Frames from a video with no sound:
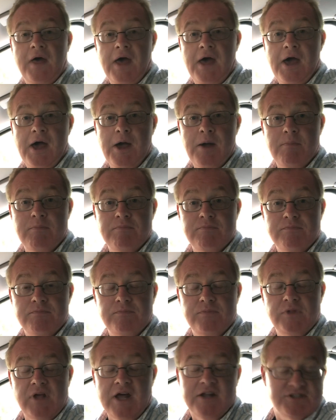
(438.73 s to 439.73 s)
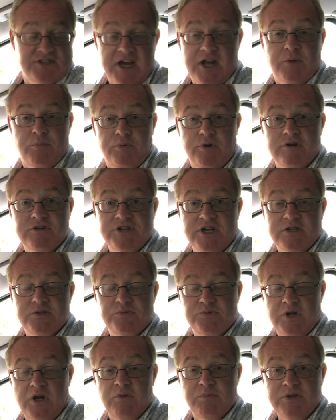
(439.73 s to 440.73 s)
antenna projects,
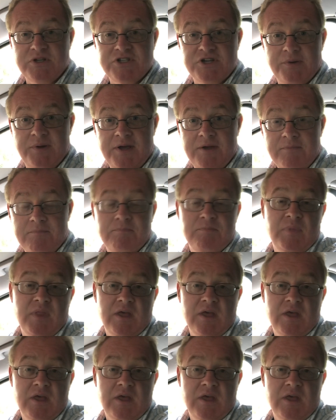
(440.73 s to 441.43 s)
which I'll be doing,